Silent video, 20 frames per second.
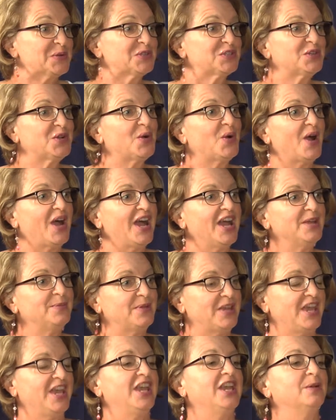So I'm
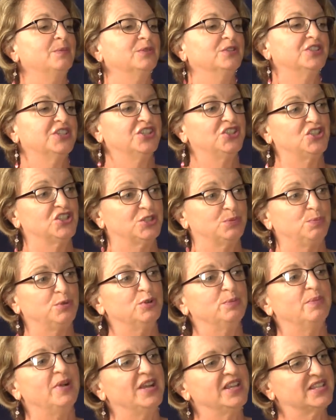able to just
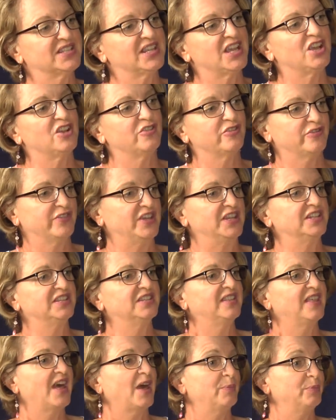put myself
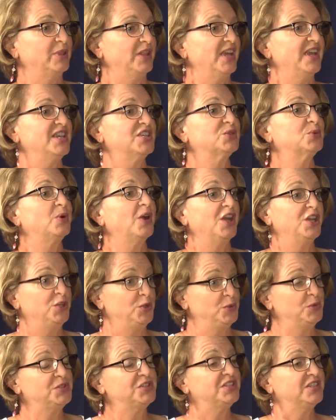into that place where I
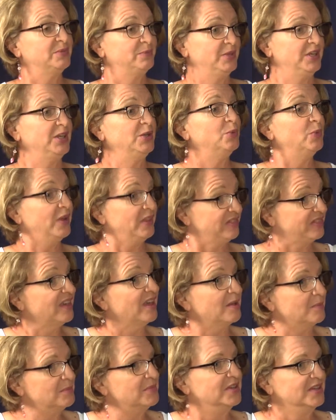used to be with
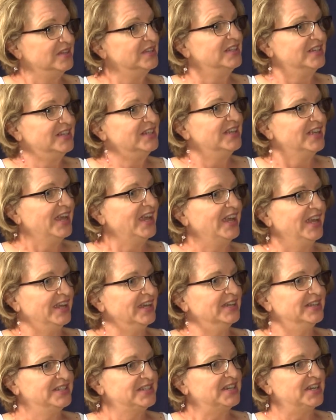them.
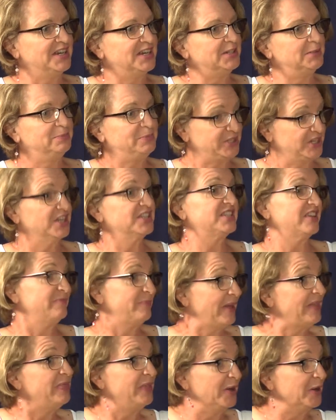And because I've
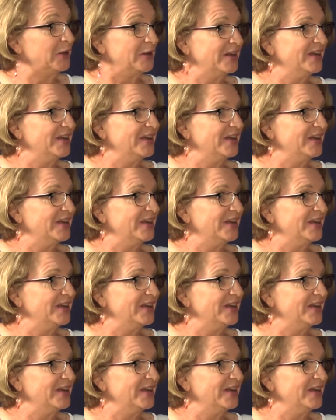been there.